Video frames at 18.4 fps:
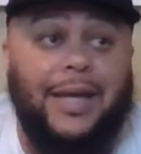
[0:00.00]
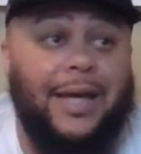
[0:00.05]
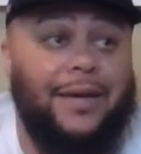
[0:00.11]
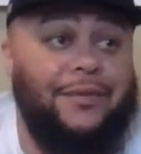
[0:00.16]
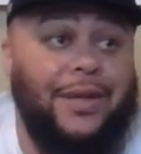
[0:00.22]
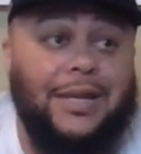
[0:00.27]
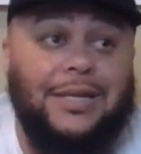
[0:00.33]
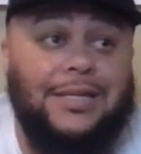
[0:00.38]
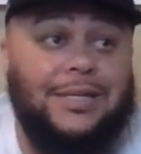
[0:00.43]
they
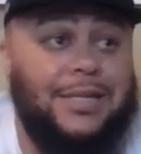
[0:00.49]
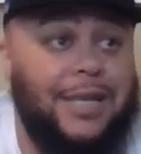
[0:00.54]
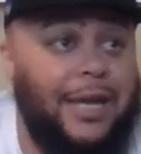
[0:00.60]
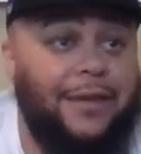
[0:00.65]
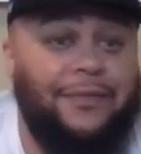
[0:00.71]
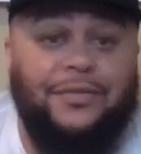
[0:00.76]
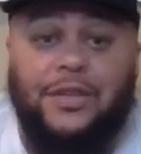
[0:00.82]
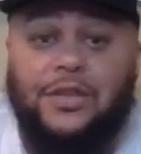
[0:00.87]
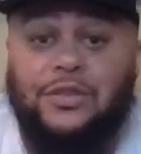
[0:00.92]
have any
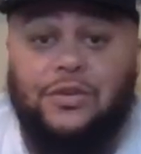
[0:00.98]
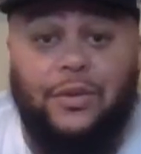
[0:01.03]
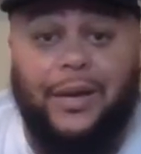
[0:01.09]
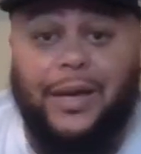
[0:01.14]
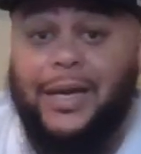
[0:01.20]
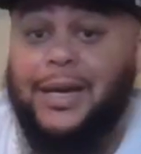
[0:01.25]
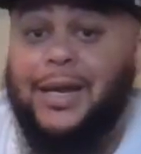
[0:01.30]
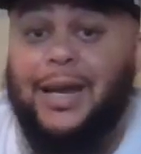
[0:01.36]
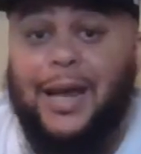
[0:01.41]
safeties or
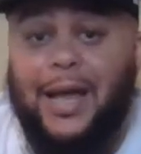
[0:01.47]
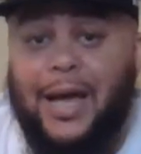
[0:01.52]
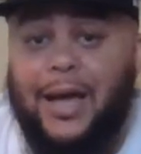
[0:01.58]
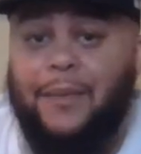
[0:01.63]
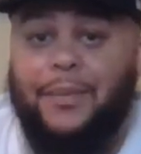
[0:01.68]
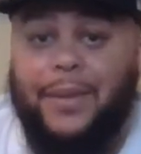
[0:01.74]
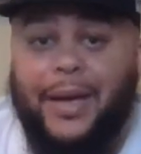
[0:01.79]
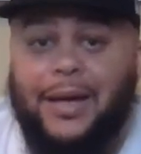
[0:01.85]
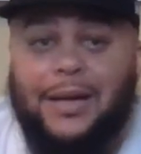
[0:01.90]
any
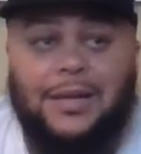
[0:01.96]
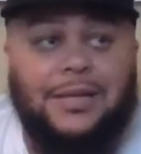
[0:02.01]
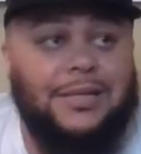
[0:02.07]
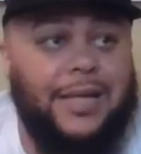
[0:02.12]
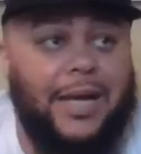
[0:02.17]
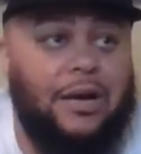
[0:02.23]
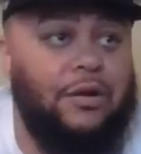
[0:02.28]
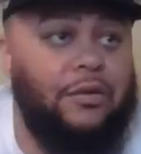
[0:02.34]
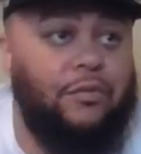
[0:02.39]
linebackers
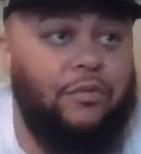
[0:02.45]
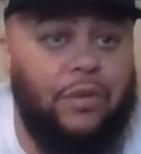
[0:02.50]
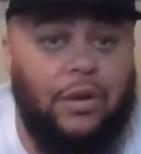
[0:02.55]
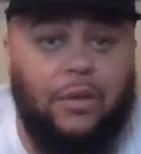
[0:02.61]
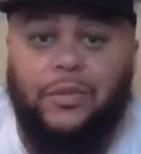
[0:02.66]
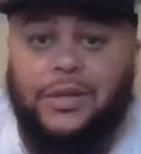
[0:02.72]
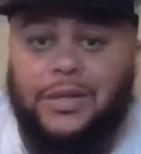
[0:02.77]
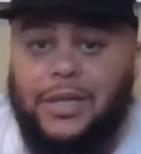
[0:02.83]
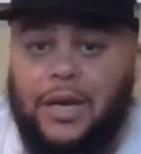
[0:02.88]
that could
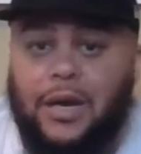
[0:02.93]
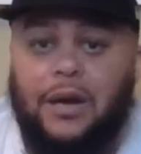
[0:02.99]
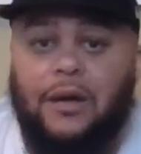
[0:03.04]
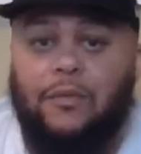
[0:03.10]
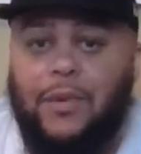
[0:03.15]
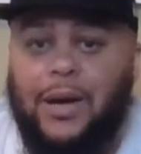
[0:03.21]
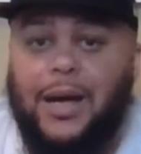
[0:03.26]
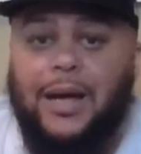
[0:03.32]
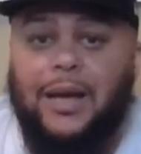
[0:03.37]
run with
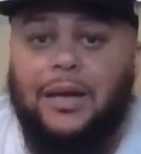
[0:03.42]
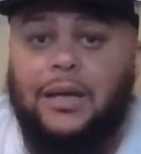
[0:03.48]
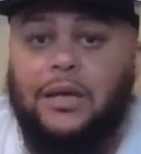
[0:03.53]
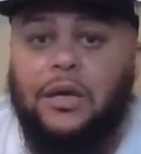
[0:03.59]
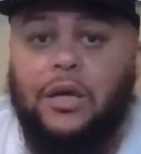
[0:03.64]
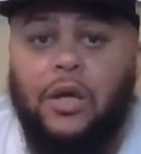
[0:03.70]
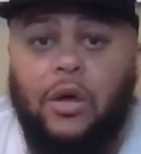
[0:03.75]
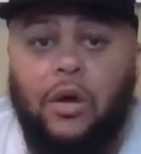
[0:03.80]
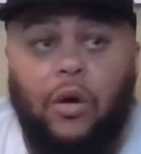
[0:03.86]
Darren
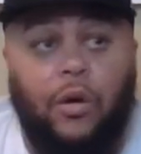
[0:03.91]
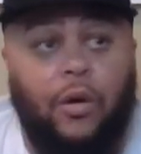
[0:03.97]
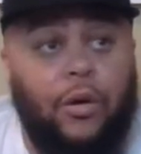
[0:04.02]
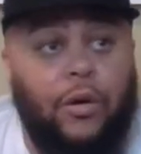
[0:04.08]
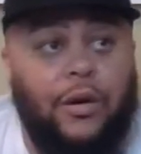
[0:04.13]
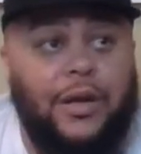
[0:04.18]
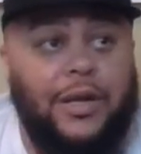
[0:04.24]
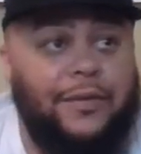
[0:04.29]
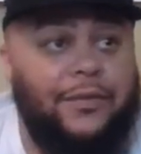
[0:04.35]
Waller
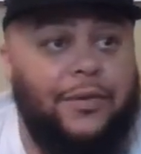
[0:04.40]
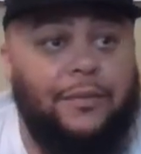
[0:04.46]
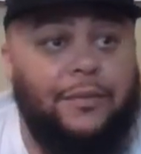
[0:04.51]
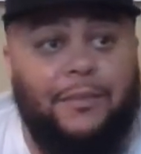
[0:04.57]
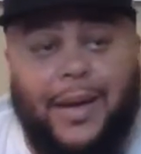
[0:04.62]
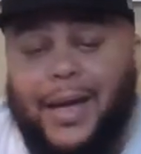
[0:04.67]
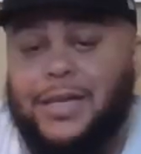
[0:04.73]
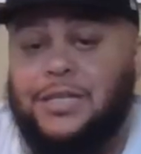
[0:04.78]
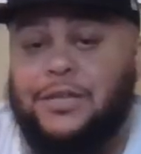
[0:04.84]
or
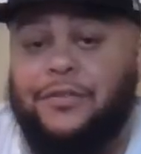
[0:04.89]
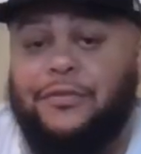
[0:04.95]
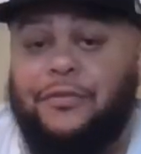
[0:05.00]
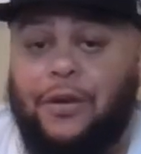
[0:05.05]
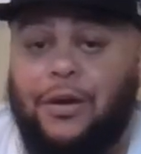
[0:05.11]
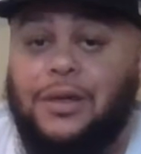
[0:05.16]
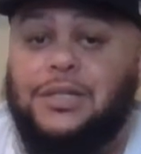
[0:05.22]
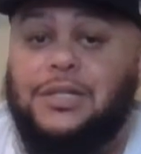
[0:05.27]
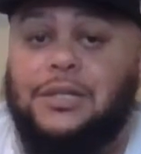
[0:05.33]
even match a
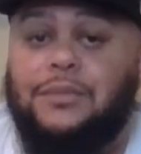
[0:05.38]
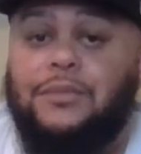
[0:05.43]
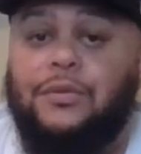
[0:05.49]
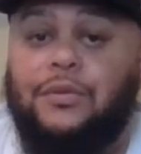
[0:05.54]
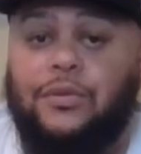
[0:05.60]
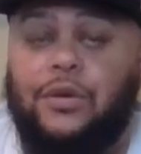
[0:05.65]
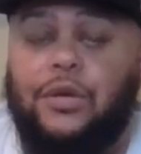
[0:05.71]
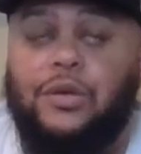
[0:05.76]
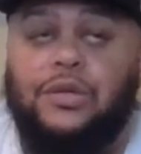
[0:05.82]
Foster
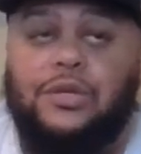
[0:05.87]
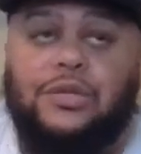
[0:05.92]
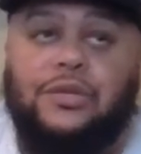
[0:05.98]
Moreau.